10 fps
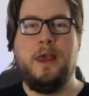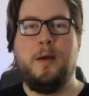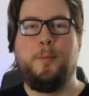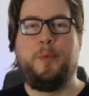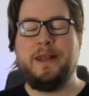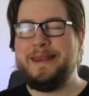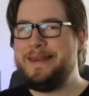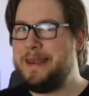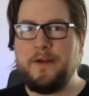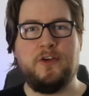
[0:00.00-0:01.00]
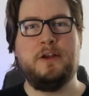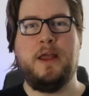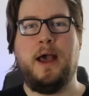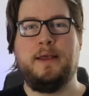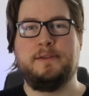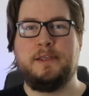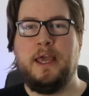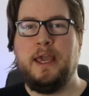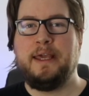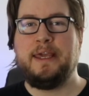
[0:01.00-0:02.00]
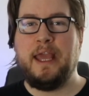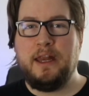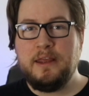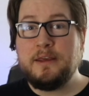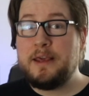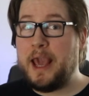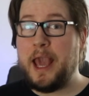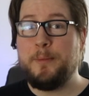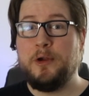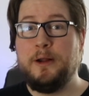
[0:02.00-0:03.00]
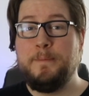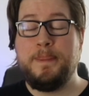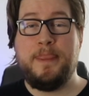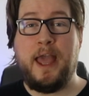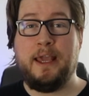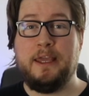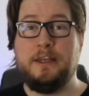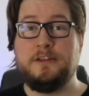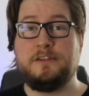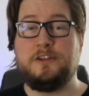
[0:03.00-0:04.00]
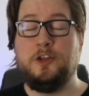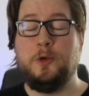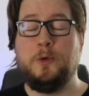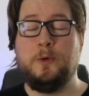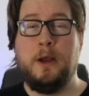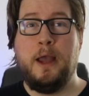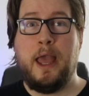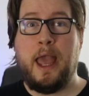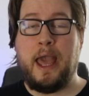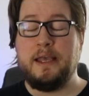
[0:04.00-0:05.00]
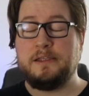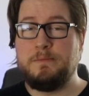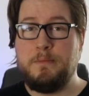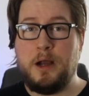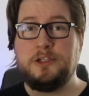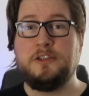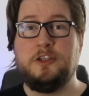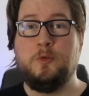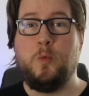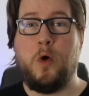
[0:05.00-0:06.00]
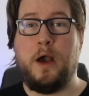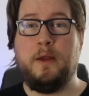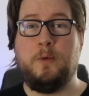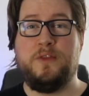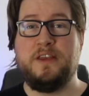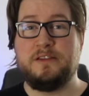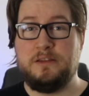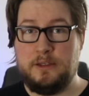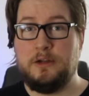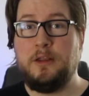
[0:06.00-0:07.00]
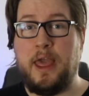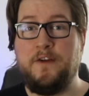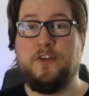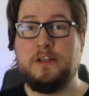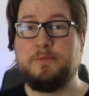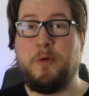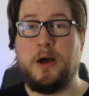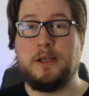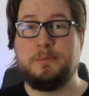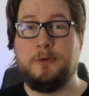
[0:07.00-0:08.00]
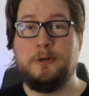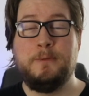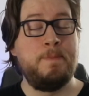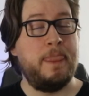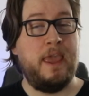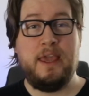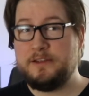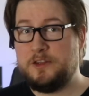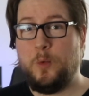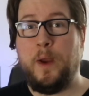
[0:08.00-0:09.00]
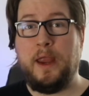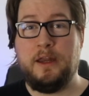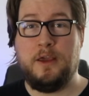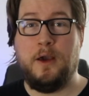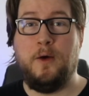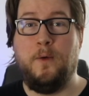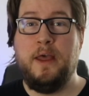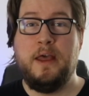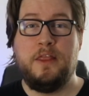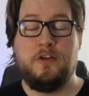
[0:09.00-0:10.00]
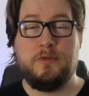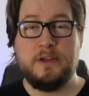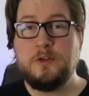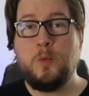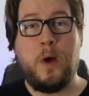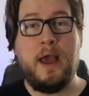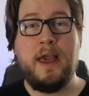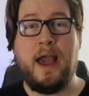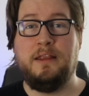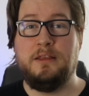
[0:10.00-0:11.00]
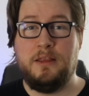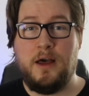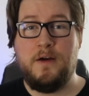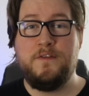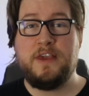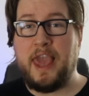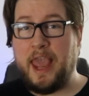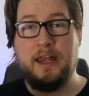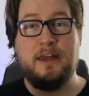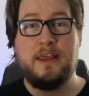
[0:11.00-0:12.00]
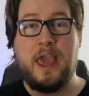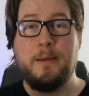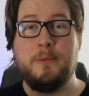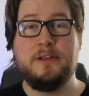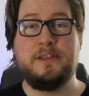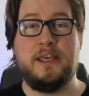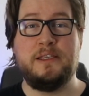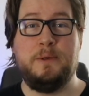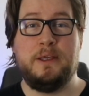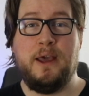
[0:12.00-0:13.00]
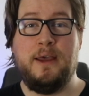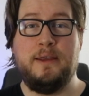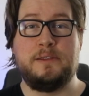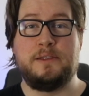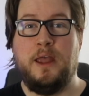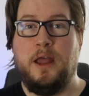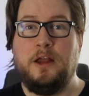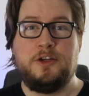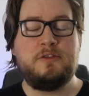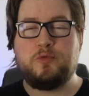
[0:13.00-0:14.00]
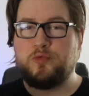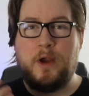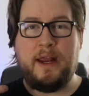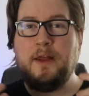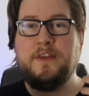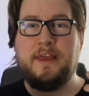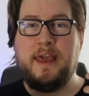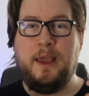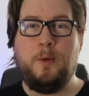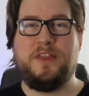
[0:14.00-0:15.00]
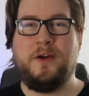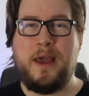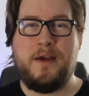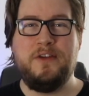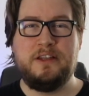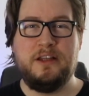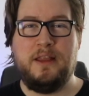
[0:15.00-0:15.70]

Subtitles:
but it never does. Getting a camera that can just do as much as you want with as little effort as possible is the way to go. The reason why I love Canon cameras is because just right out the gate, without having to